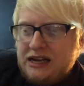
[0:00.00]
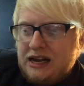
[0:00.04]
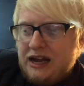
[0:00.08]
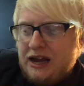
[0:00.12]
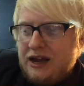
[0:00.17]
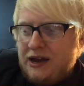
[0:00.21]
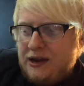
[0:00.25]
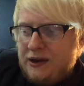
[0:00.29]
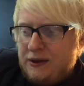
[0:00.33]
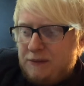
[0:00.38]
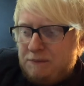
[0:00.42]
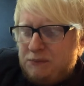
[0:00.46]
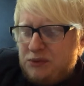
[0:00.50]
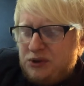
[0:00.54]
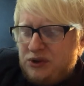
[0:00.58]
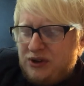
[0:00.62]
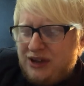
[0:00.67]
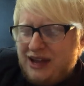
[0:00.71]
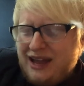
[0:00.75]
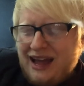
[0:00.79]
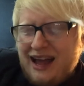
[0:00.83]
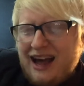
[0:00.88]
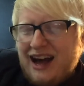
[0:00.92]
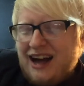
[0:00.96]
Um, but
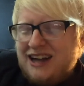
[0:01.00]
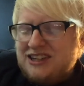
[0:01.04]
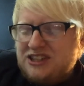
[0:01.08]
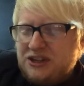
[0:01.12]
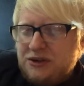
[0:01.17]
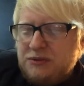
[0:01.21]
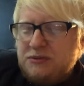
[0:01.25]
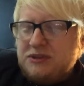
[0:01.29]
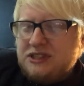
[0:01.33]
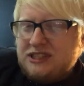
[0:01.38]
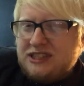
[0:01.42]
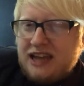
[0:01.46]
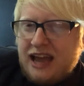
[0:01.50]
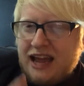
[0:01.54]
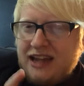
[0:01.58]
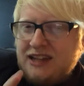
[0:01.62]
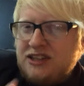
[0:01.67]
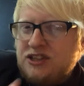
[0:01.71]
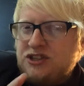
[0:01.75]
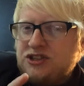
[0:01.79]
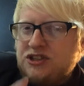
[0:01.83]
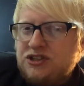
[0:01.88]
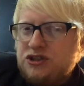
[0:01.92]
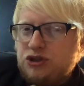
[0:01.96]
I don't
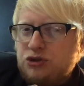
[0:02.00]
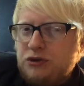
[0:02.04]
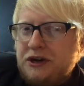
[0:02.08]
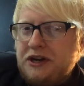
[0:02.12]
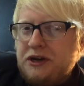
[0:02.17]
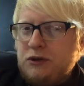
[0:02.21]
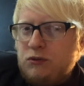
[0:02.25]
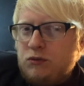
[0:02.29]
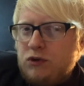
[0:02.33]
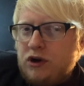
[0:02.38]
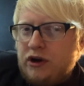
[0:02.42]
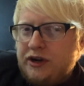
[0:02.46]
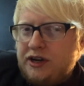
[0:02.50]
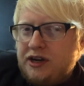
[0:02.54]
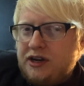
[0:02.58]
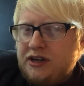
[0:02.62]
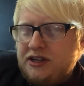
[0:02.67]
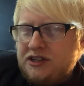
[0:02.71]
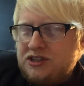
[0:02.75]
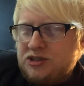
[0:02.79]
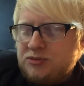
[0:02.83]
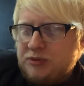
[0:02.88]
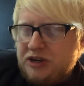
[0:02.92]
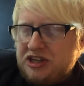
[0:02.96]
tend to drink wine,
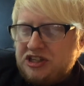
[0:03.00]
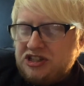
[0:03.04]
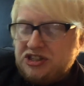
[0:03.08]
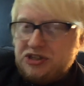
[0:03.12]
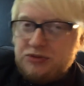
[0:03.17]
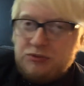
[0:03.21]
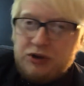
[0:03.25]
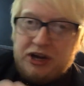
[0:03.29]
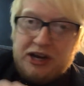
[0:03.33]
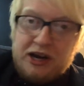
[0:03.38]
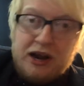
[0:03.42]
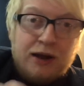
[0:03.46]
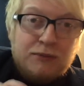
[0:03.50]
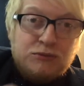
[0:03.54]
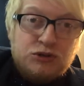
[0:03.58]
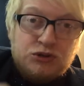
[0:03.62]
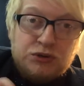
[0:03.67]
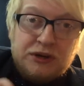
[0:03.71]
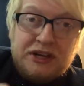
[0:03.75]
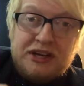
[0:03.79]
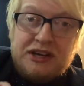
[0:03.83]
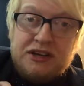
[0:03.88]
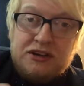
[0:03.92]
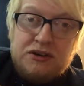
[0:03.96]
especially when I'm
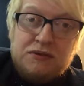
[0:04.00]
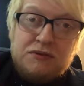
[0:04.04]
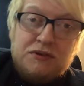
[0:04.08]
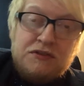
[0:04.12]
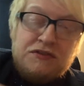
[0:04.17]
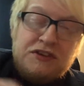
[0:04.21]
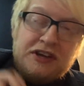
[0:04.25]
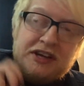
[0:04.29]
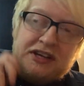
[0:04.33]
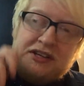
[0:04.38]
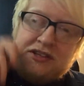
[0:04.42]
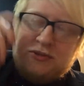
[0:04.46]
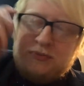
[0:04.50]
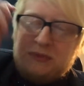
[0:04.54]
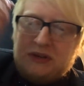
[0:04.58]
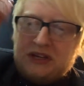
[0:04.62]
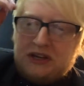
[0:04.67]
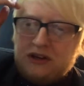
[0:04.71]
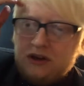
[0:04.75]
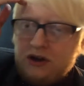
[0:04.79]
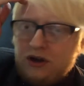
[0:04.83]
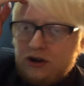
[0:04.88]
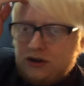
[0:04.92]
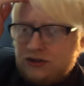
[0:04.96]
drinking other things,
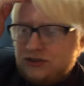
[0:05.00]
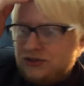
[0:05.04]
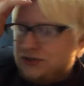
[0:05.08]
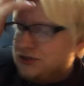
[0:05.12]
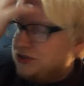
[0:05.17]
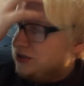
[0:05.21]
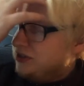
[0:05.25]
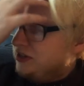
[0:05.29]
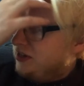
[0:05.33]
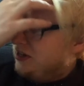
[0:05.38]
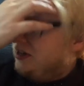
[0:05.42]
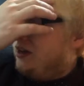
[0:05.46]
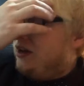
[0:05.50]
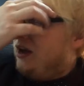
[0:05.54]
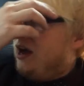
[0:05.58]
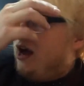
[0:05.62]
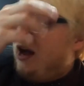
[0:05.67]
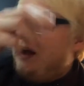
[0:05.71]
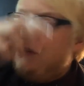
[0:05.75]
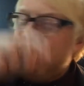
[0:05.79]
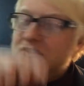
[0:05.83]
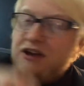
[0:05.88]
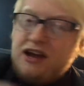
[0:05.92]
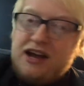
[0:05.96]
because
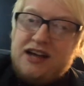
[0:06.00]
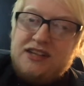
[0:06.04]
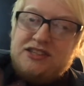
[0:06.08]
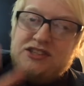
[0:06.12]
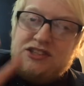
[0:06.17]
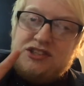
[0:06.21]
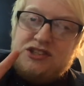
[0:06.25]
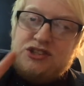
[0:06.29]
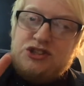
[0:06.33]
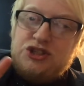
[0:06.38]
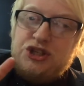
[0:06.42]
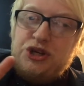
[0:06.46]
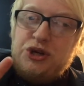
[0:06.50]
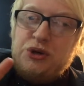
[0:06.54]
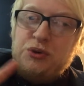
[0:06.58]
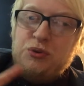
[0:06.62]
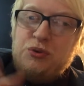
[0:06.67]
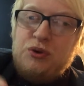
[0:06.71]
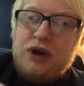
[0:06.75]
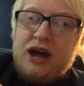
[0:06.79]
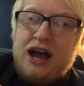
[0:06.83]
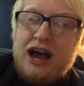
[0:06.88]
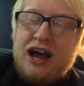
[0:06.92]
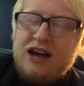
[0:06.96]
I've had
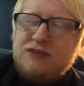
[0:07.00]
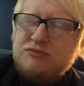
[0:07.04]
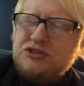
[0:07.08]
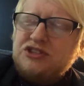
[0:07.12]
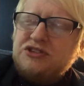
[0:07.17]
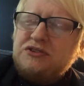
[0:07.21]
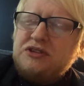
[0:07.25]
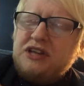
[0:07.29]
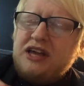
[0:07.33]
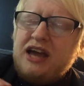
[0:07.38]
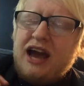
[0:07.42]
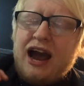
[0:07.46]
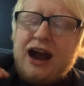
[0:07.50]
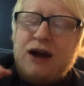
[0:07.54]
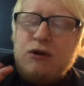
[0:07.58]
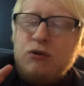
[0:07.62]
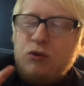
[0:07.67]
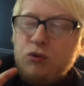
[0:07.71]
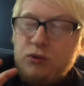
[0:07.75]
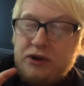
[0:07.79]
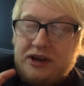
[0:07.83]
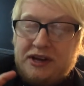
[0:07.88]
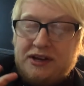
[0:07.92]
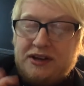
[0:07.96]
two absolutely
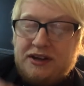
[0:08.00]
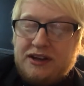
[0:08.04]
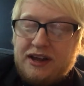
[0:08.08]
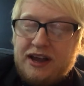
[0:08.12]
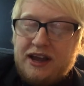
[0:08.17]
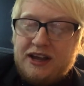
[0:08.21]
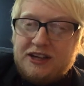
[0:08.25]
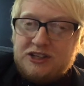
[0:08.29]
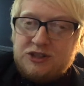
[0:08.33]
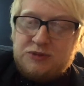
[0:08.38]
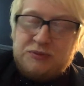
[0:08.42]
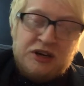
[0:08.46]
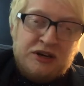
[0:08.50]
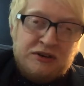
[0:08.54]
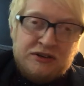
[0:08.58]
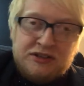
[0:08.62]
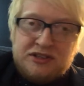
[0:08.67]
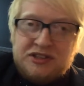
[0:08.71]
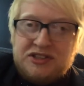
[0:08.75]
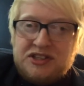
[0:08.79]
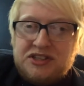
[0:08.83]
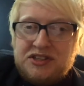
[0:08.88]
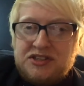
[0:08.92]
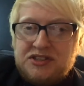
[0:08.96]
harrowing
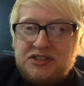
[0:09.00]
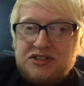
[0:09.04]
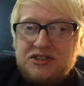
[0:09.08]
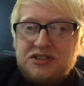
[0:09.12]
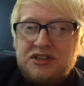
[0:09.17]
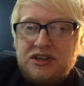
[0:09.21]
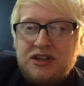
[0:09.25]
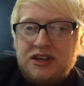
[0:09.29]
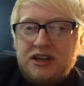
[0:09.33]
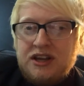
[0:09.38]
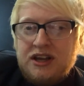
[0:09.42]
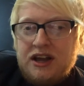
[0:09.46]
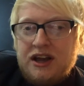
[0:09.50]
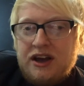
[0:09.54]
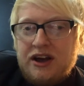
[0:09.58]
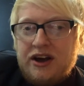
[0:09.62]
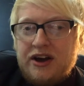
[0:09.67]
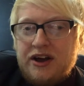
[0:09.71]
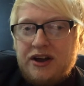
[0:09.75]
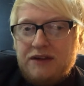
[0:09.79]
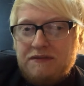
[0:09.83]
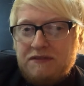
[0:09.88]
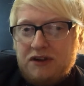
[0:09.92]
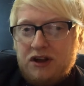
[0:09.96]
experiences
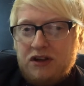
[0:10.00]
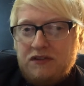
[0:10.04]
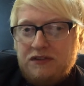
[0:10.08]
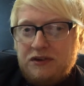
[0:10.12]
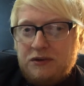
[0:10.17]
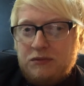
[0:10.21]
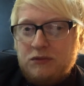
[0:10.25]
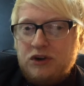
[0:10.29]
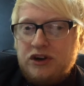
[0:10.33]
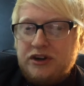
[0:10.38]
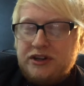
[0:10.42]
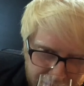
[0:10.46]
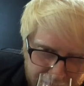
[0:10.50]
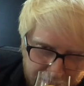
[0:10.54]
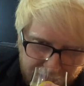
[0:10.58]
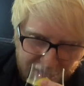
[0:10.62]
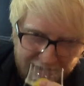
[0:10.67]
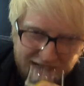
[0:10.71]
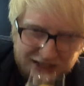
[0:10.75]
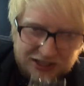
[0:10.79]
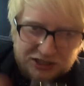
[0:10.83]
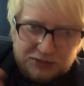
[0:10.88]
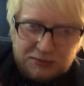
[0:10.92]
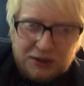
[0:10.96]
uh, involving wine.
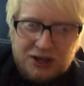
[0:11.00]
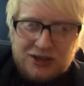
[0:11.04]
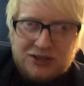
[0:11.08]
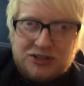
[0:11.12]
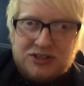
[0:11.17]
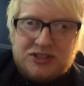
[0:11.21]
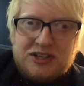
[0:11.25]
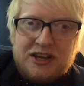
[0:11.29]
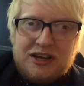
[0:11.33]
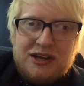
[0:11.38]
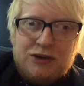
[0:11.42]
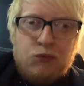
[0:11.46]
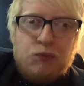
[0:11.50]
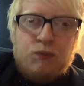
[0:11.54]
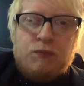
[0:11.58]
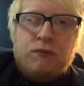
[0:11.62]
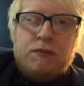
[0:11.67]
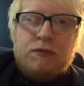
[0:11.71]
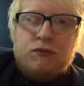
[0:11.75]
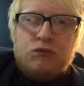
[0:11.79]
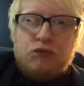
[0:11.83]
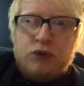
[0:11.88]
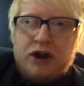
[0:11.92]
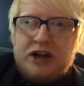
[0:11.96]
It smells like
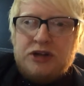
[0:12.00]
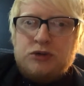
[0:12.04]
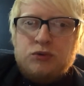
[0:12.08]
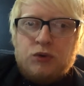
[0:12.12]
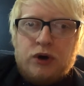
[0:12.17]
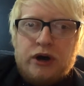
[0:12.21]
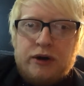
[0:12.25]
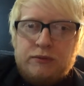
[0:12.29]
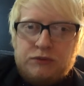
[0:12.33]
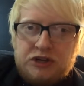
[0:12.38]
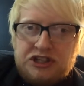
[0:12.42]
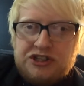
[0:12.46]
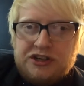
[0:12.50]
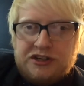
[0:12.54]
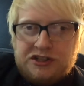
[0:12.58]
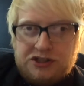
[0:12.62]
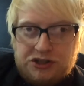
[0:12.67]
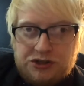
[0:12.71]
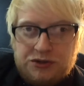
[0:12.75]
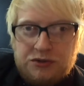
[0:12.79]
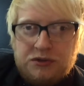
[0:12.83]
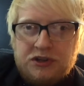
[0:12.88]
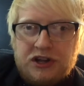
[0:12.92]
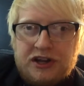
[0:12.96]
red wine, which I
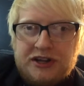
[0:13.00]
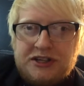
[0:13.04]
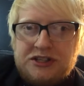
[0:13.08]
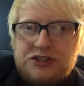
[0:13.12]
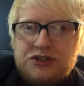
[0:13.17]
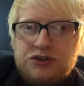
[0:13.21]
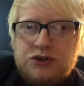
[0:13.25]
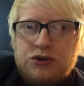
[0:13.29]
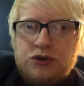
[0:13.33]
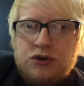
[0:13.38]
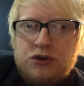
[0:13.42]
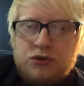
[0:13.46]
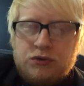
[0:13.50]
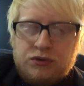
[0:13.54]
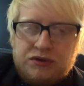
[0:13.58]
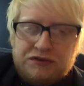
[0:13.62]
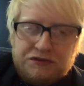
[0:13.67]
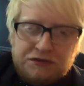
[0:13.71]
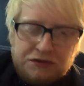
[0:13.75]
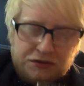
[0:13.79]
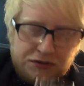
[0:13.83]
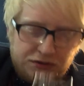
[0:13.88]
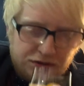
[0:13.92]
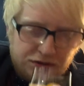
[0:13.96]
do like to cook with.